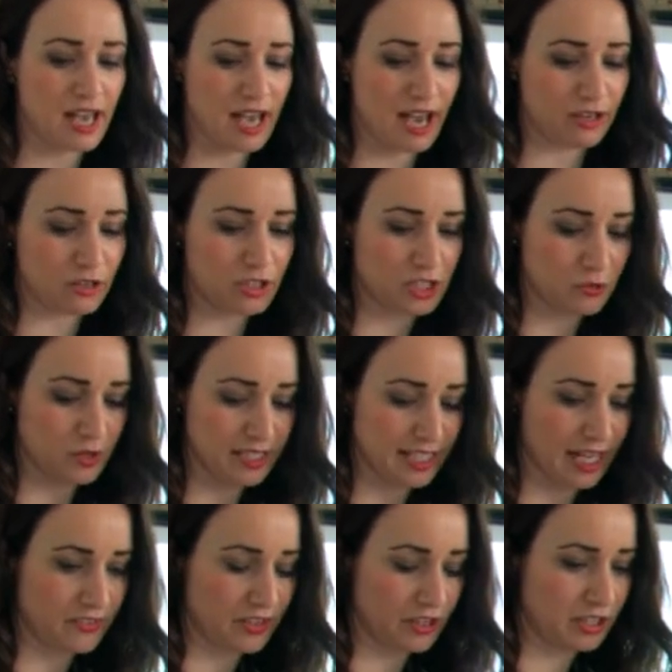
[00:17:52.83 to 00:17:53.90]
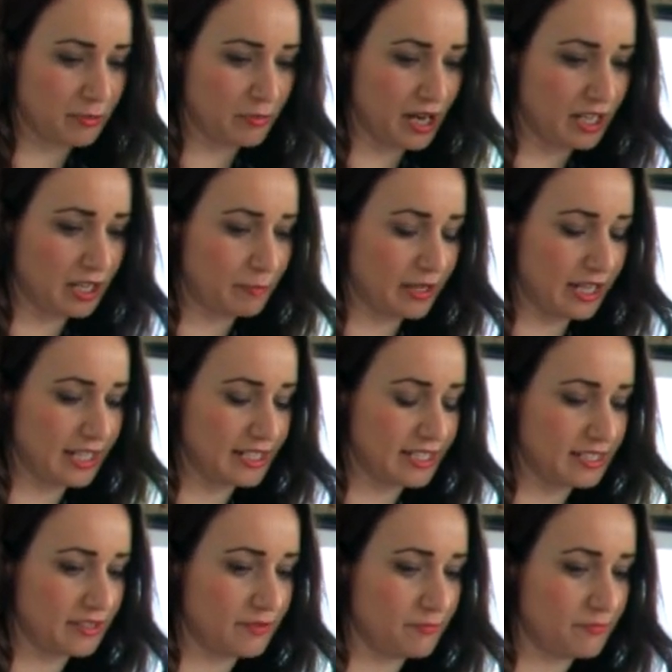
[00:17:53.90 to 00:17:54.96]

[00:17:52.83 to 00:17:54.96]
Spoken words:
and also what's out there in the marketplace.